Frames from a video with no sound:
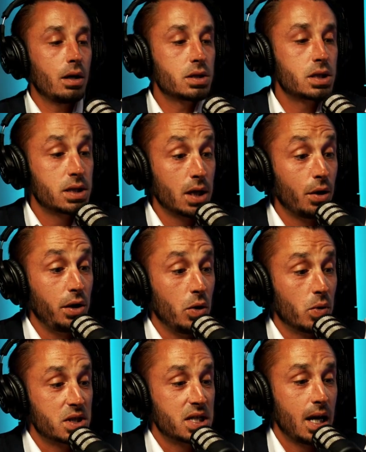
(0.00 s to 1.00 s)
So you
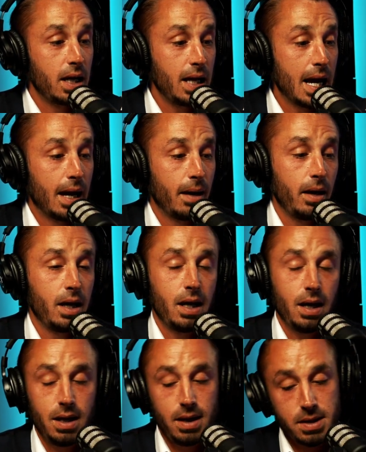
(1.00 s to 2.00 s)
were saying, yeah, it,
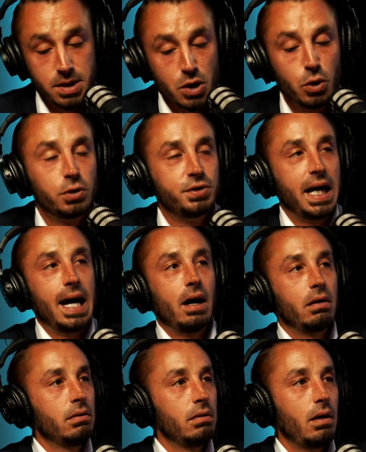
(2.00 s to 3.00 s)
it's cooled
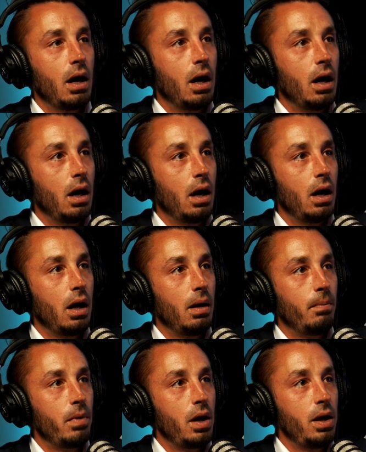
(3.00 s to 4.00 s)
down. Mm-hmm.
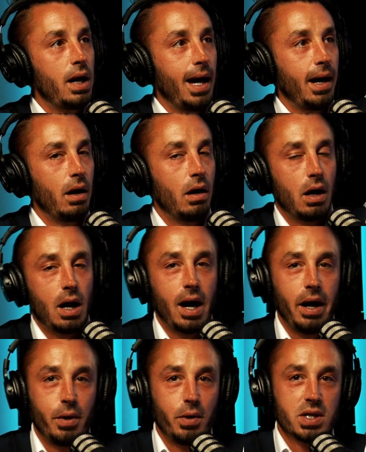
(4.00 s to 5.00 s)
Um, mm-hmm. Now,
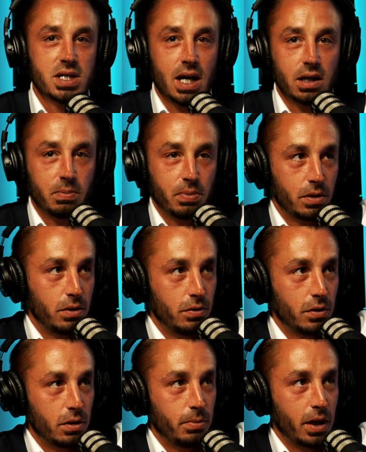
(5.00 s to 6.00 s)
I always like to put a
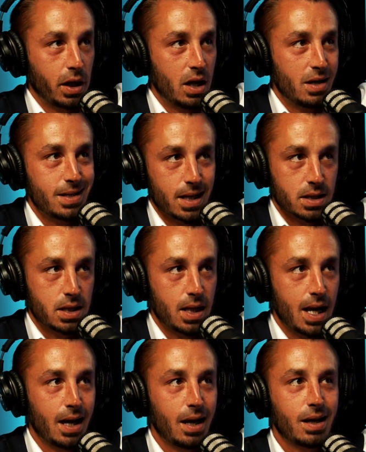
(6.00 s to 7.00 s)
little bit of context to
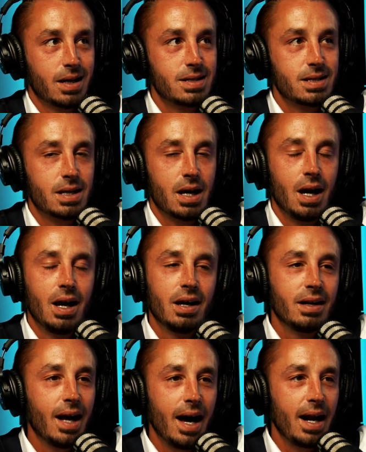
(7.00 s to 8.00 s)
that. Exactly.
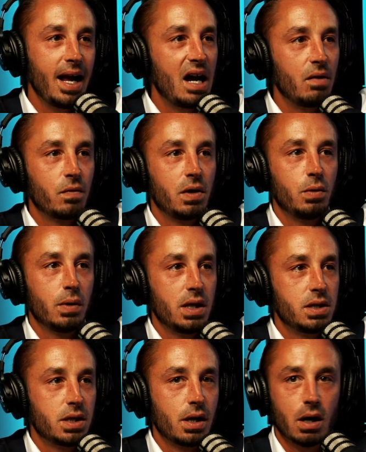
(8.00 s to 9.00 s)
Not every
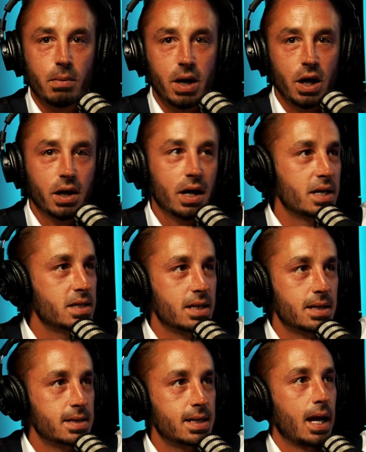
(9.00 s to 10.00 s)
region in America has the
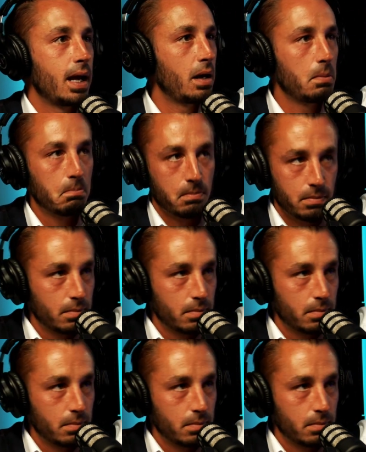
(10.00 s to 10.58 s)
same